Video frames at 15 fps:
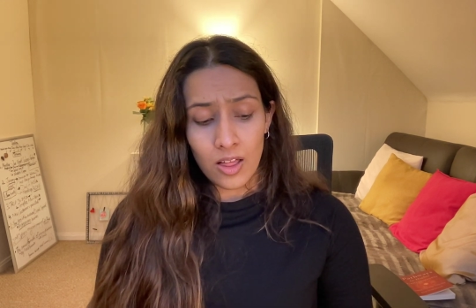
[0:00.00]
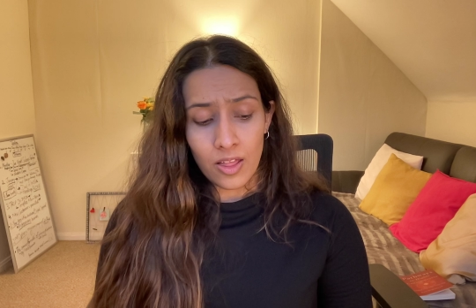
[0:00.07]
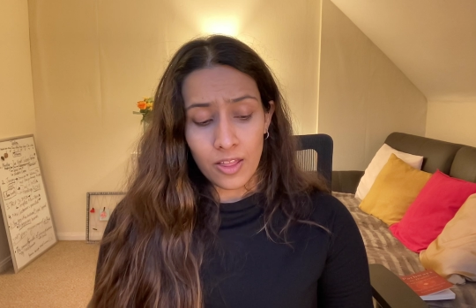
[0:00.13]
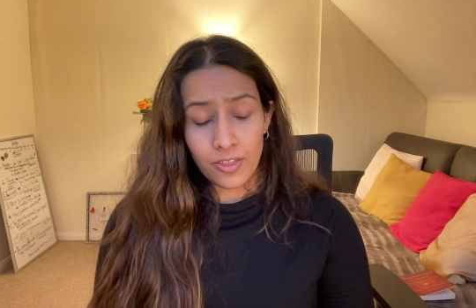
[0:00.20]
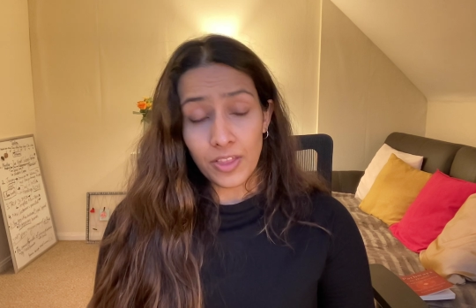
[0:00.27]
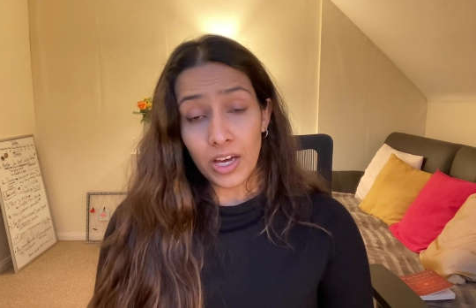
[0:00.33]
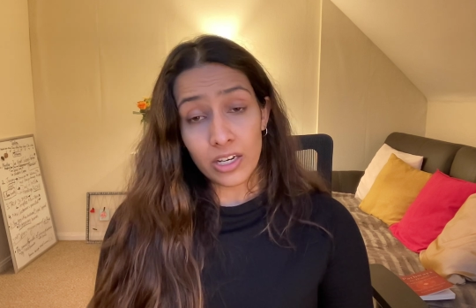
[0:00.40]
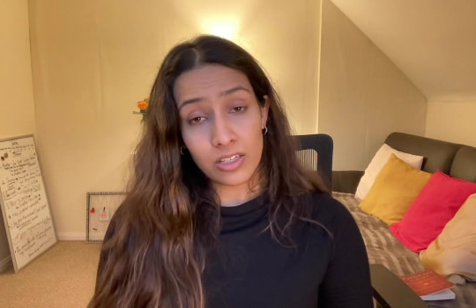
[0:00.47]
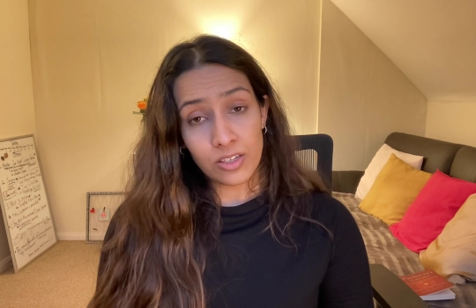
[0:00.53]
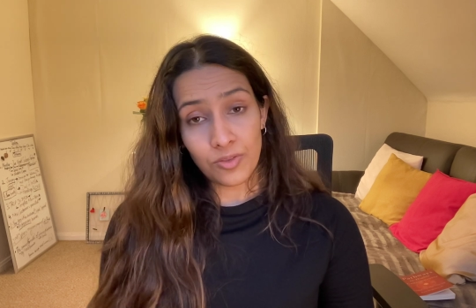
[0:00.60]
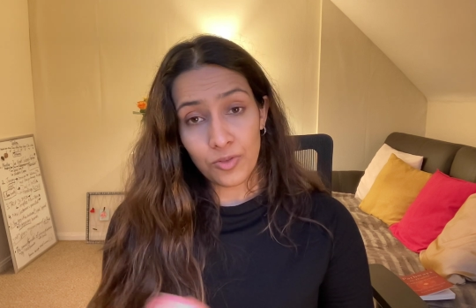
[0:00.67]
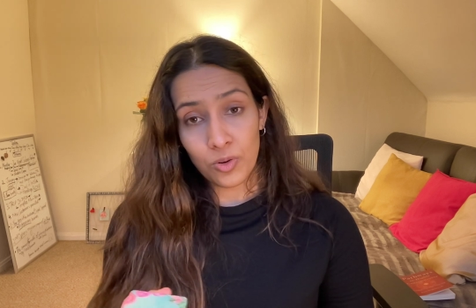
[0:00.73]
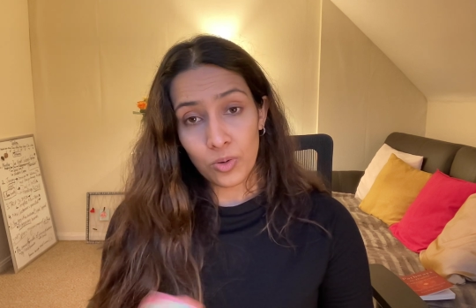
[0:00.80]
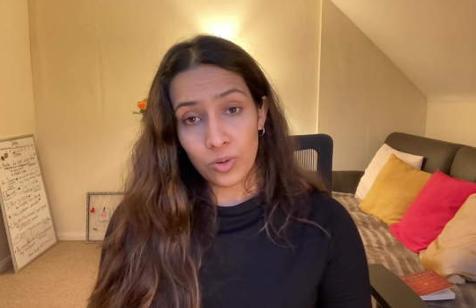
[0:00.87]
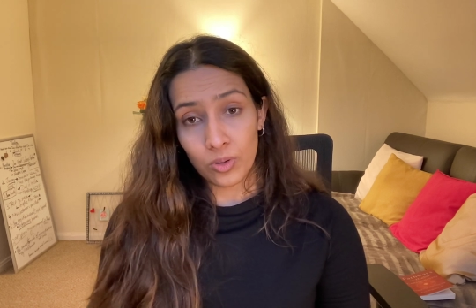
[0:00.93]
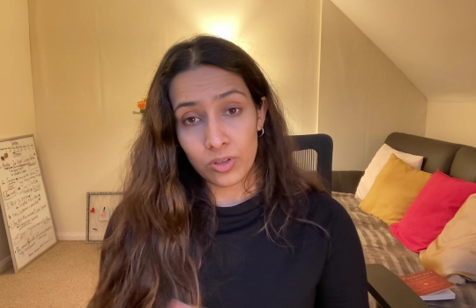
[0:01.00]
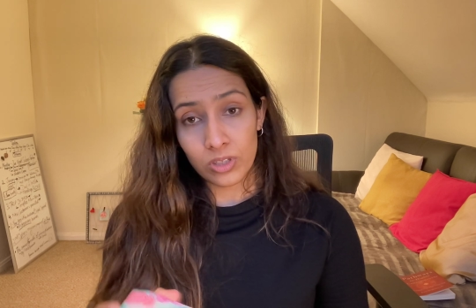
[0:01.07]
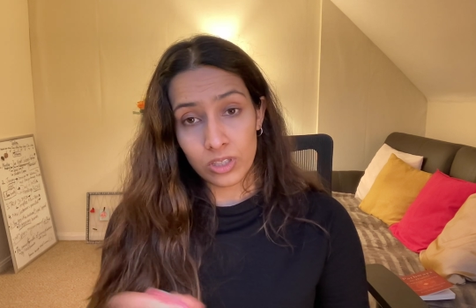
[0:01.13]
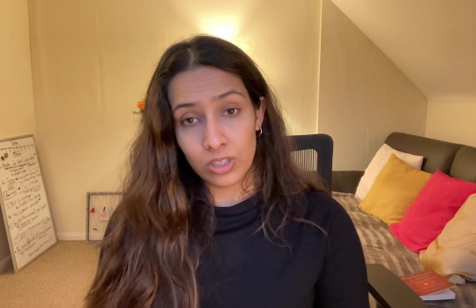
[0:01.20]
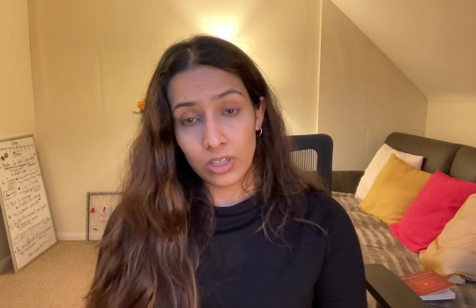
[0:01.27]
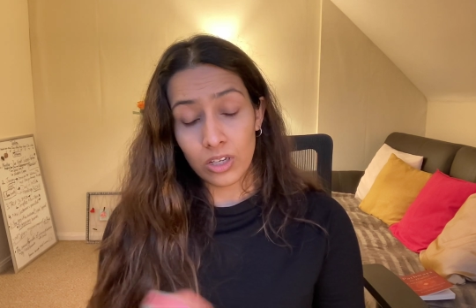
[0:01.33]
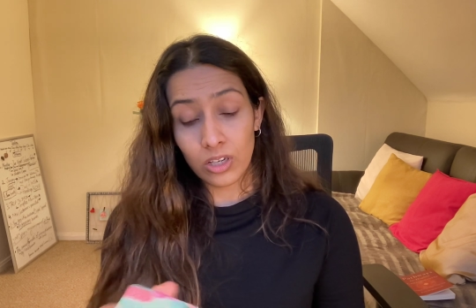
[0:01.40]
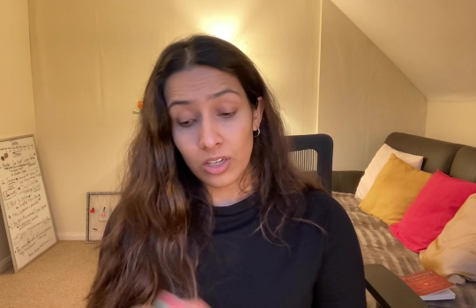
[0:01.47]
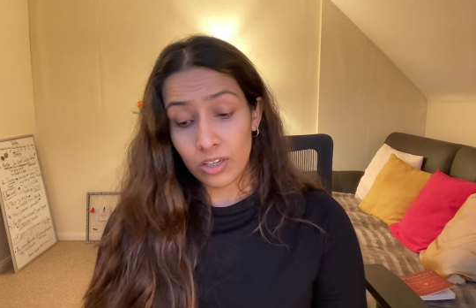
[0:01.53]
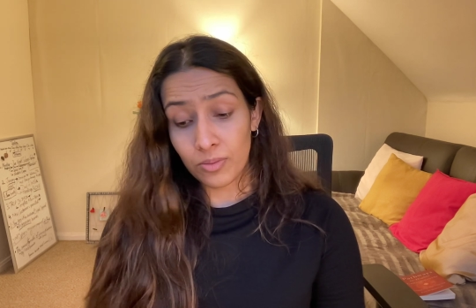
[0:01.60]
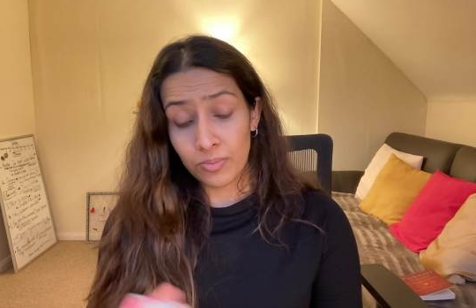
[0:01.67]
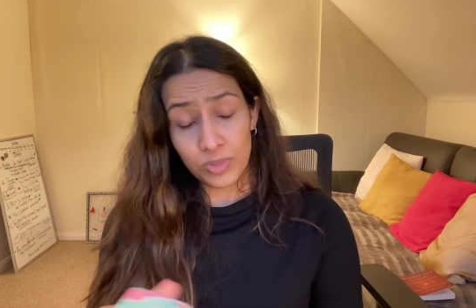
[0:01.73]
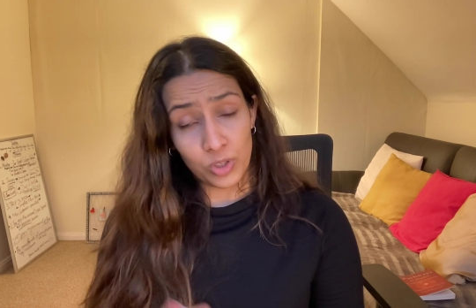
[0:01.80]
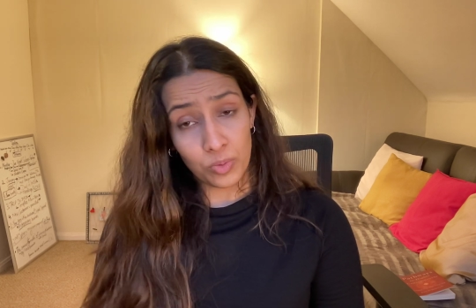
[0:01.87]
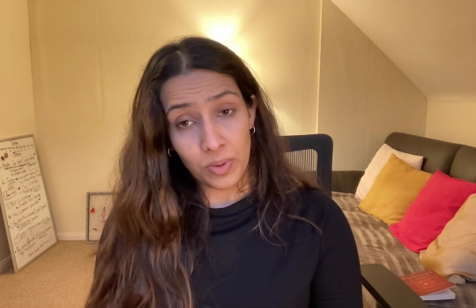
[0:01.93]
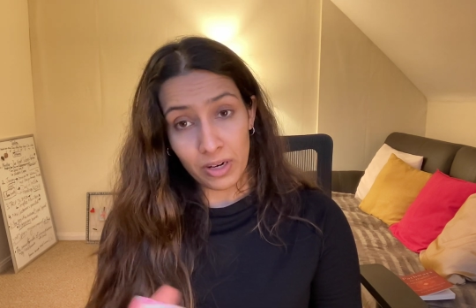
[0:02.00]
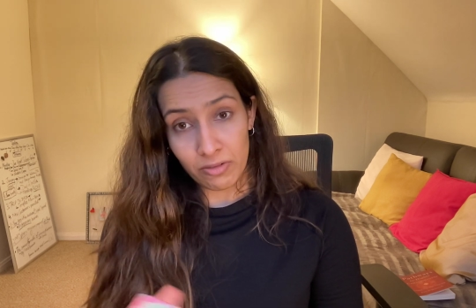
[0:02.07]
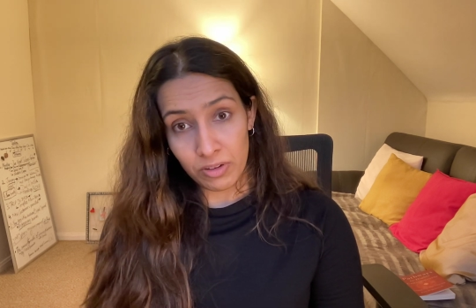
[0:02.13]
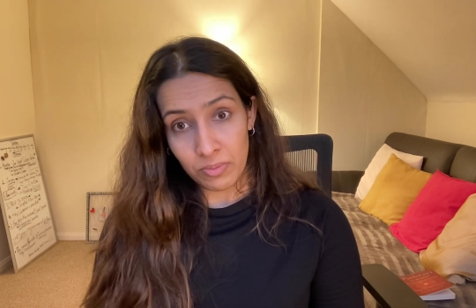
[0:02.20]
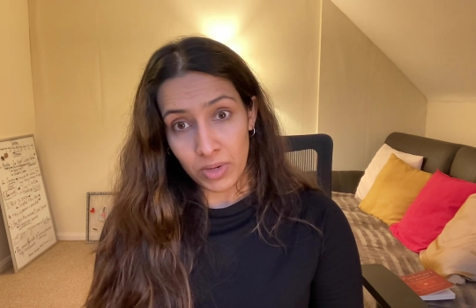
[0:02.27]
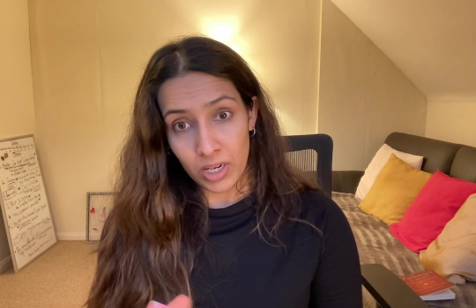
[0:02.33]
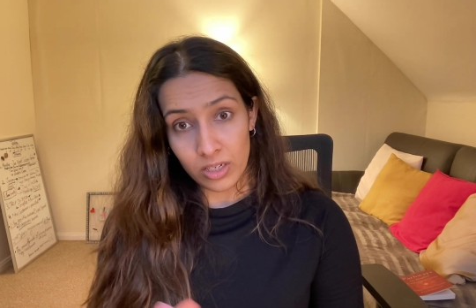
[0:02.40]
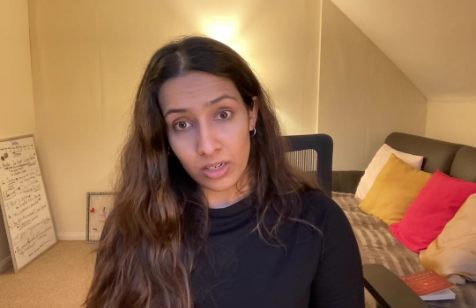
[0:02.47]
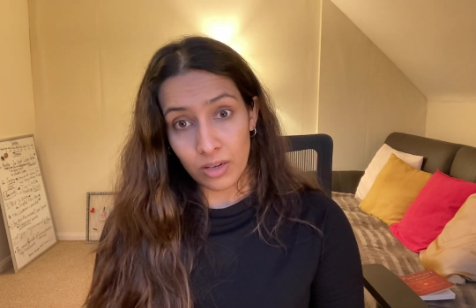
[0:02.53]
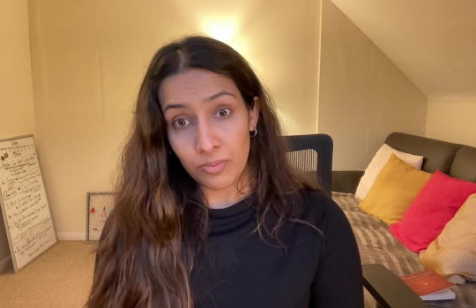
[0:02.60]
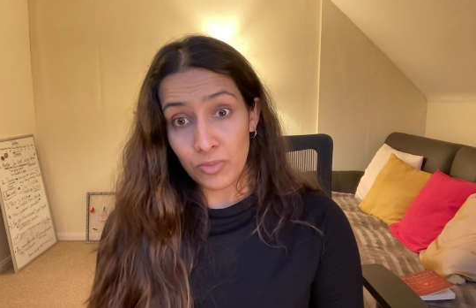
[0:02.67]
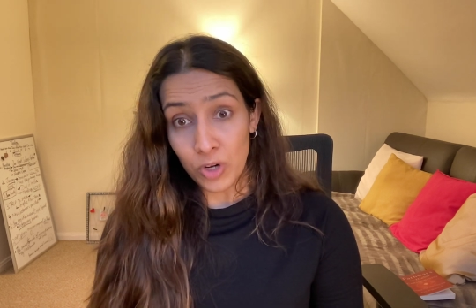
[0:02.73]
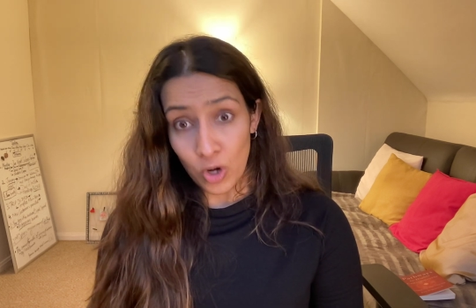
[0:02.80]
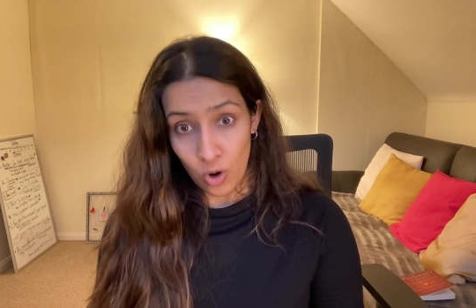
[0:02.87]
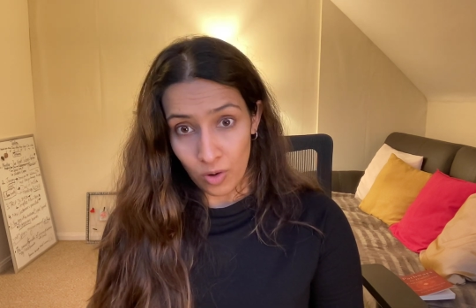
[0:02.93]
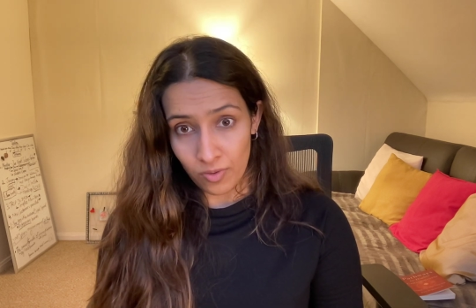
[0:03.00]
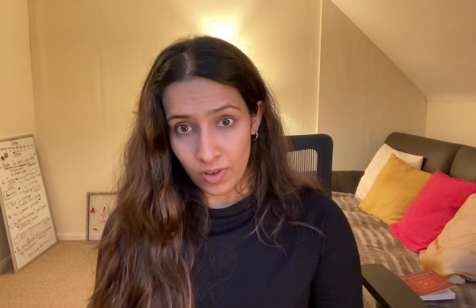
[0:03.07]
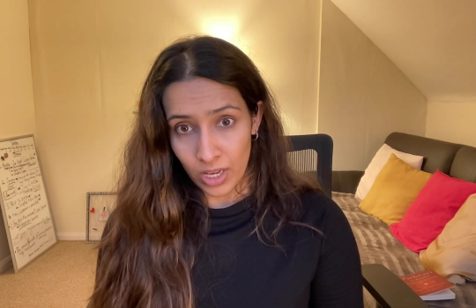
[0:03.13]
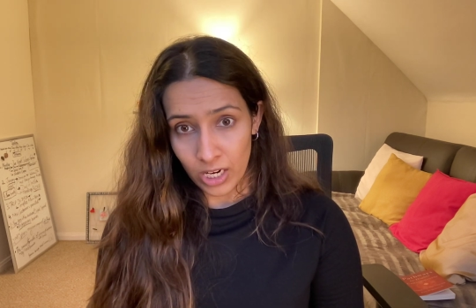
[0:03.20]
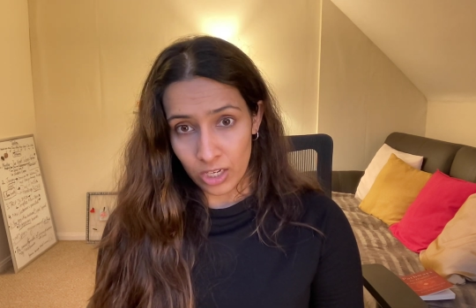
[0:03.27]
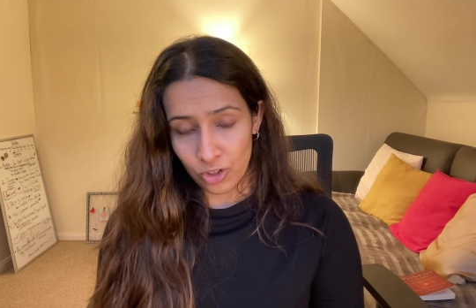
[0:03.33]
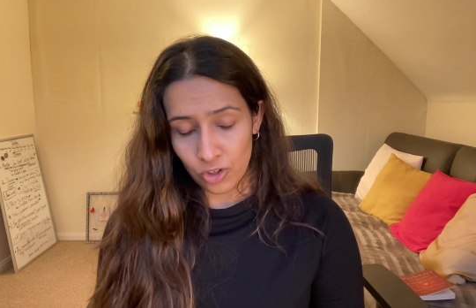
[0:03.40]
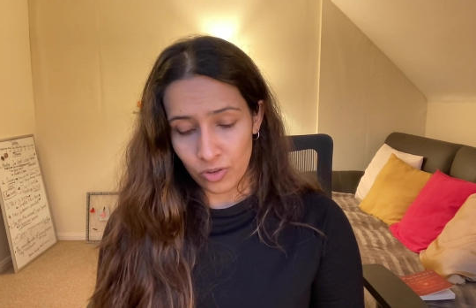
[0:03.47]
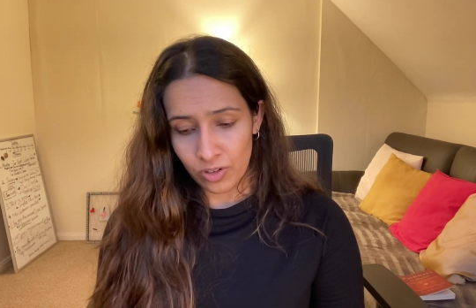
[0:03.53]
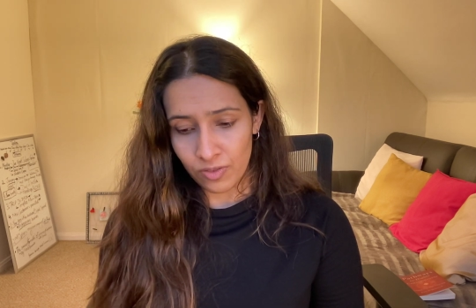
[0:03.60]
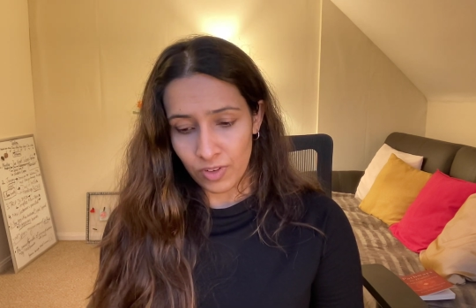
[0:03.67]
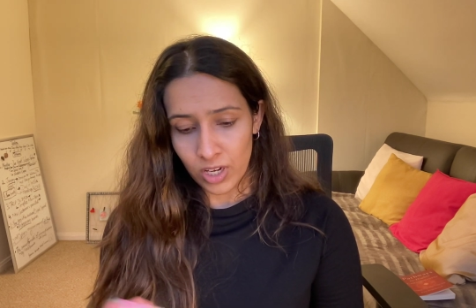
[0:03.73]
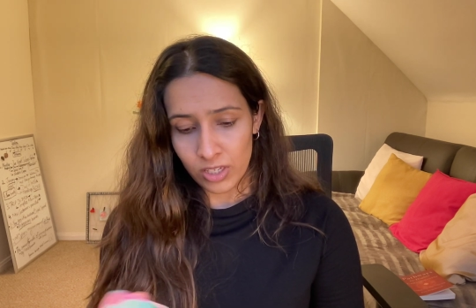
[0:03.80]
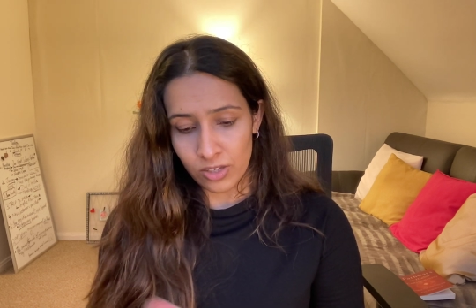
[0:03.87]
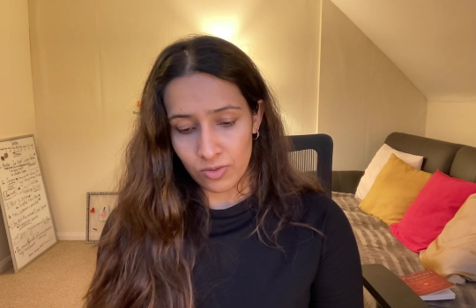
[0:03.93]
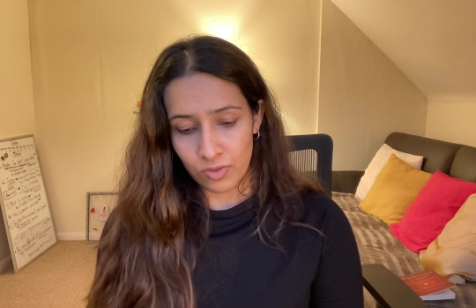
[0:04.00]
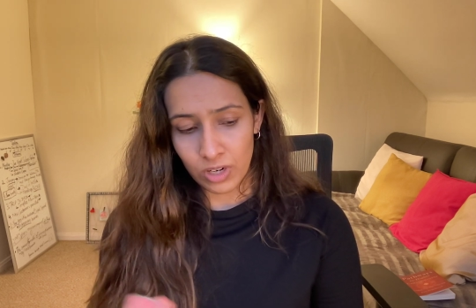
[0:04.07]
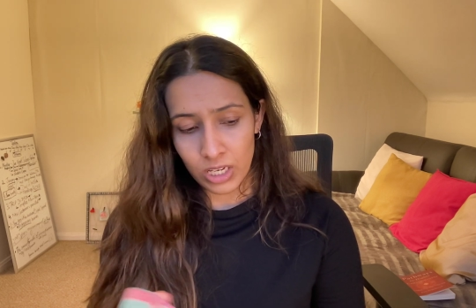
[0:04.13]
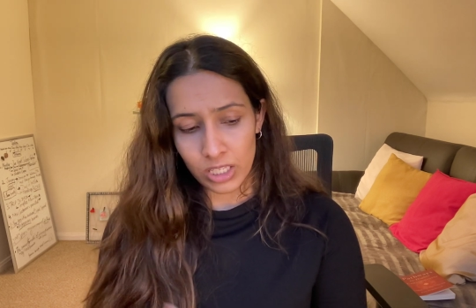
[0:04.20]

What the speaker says: That is, of course, do bear in mind, I'm not a financial advisor, right?